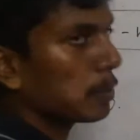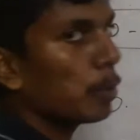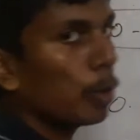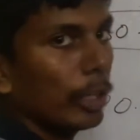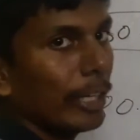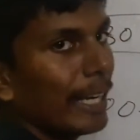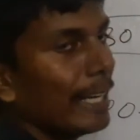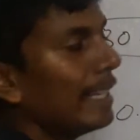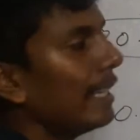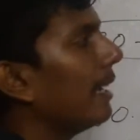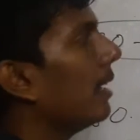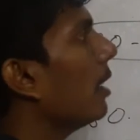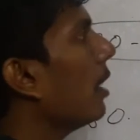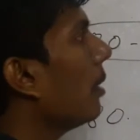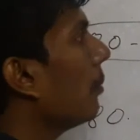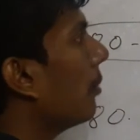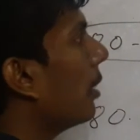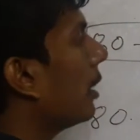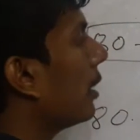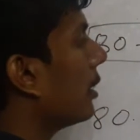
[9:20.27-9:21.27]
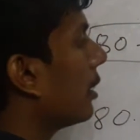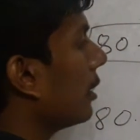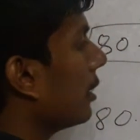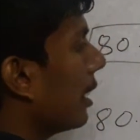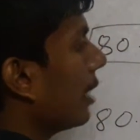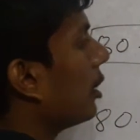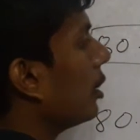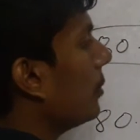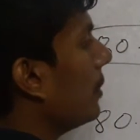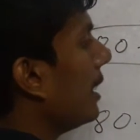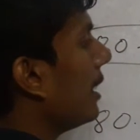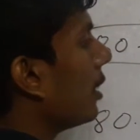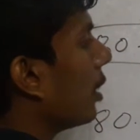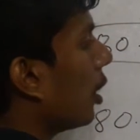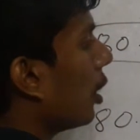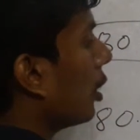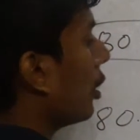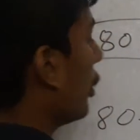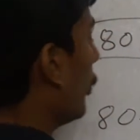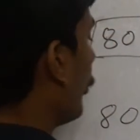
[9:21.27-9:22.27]
port 80, but that will be
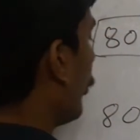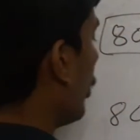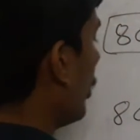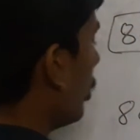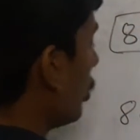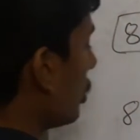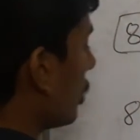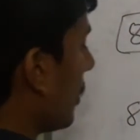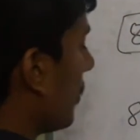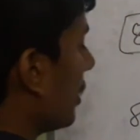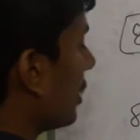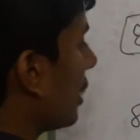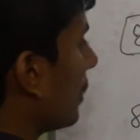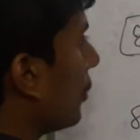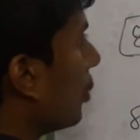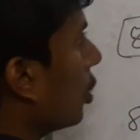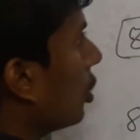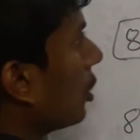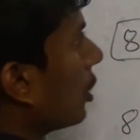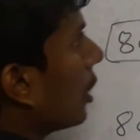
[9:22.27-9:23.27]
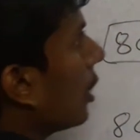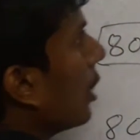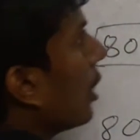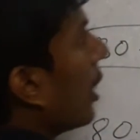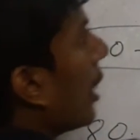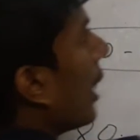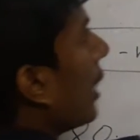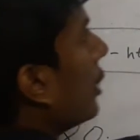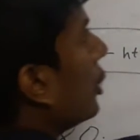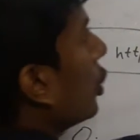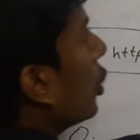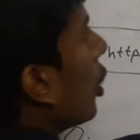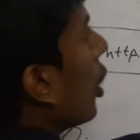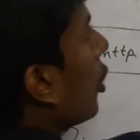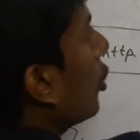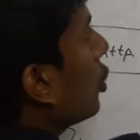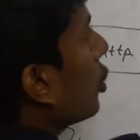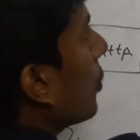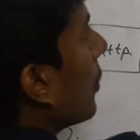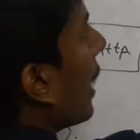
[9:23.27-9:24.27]
wrong if I use some other port, and you
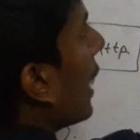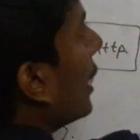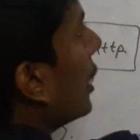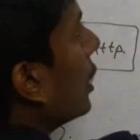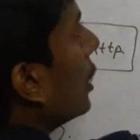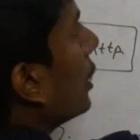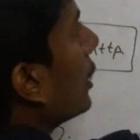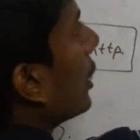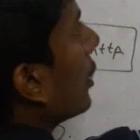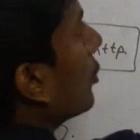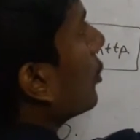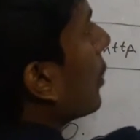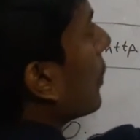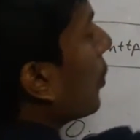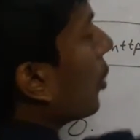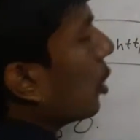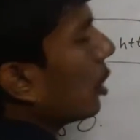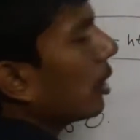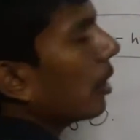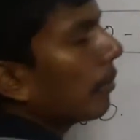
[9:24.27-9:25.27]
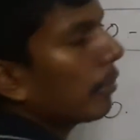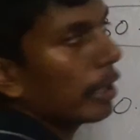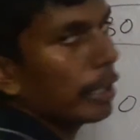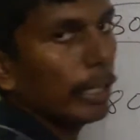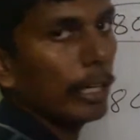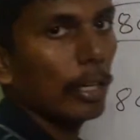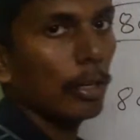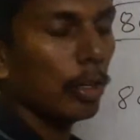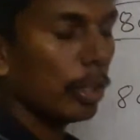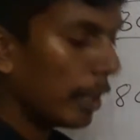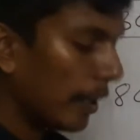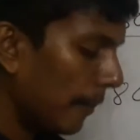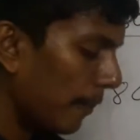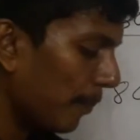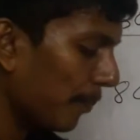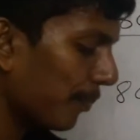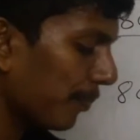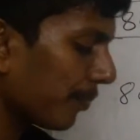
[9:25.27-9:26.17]
have to manually give the port number here. Okay.